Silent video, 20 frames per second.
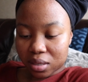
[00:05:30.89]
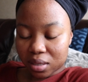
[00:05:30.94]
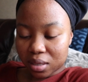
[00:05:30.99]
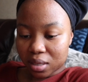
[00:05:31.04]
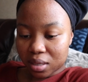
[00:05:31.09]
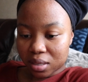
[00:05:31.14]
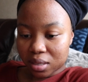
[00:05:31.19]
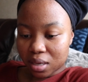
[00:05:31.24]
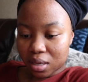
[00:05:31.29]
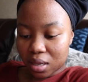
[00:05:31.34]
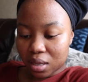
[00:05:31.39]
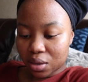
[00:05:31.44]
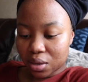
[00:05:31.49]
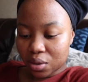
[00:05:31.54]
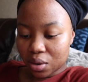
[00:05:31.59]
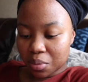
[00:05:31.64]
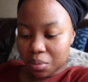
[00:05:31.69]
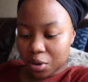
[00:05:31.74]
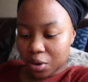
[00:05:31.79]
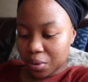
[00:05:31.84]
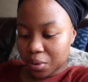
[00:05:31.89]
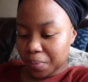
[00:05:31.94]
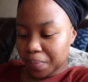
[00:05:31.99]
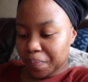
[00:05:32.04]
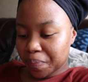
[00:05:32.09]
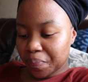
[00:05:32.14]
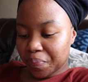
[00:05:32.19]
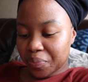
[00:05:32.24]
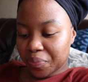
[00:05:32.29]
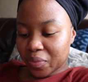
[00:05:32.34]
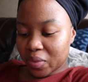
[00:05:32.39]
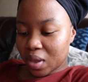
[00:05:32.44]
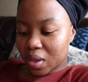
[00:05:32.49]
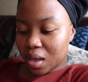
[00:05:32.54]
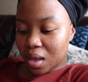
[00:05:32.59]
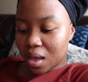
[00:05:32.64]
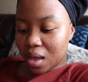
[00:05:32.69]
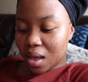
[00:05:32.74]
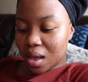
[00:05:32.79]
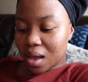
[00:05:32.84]
There's nothing cute about it.
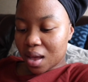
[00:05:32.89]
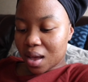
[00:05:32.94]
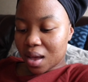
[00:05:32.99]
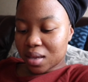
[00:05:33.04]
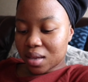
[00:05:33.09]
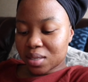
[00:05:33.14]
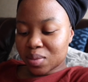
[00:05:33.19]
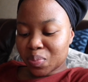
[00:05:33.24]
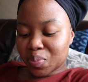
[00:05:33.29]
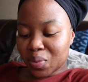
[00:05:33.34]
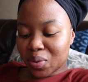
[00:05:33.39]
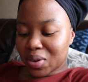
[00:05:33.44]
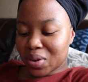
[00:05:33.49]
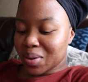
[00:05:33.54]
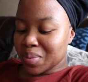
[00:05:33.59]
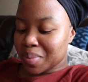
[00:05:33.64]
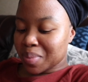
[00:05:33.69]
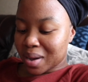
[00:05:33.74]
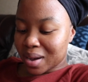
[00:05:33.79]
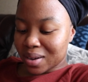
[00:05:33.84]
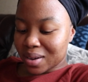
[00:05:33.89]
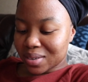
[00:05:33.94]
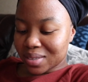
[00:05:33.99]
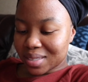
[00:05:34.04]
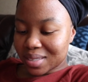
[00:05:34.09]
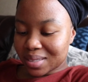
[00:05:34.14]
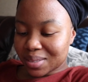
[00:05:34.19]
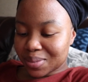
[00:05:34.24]
I spoke about.